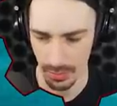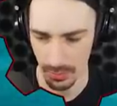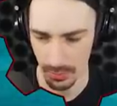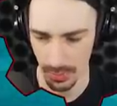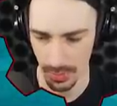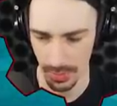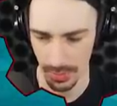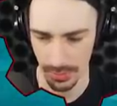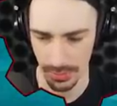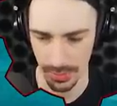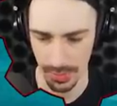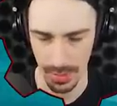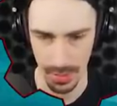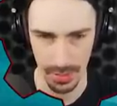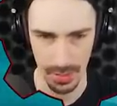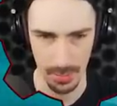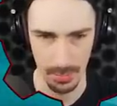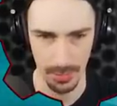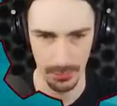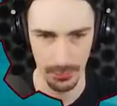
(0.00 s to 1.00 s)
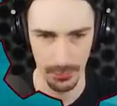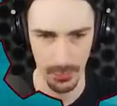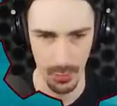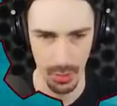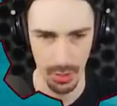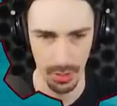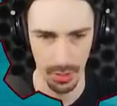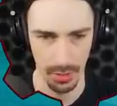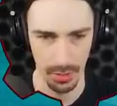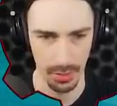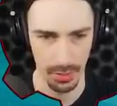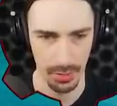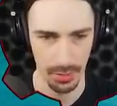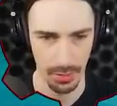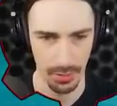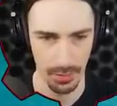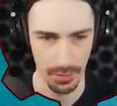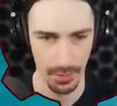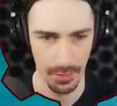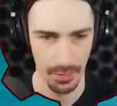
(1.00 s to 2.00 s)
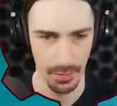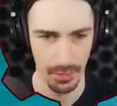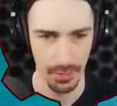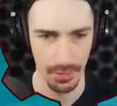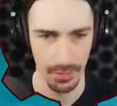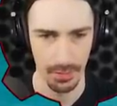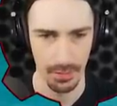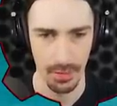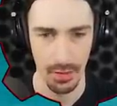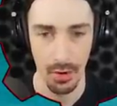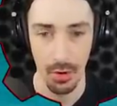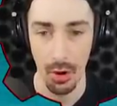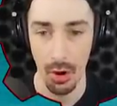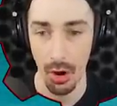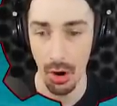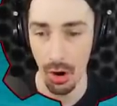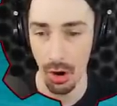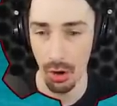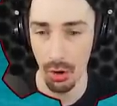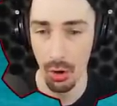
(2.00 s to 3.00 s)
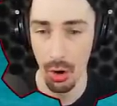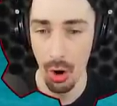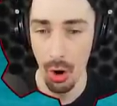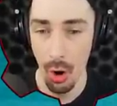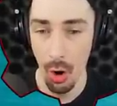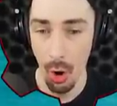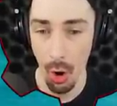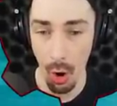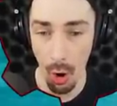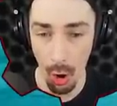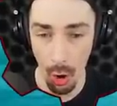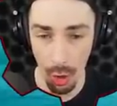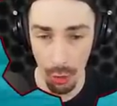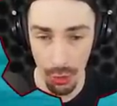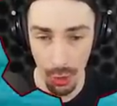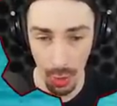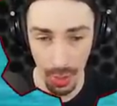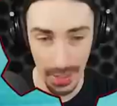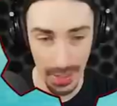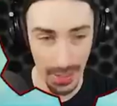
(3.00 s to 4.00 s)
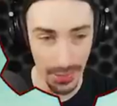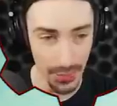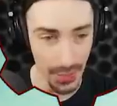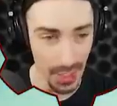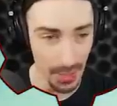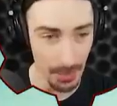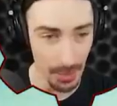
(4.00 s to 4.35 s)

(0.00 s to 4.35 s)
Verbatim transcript: with number 4. Oh, oh no, I didn't think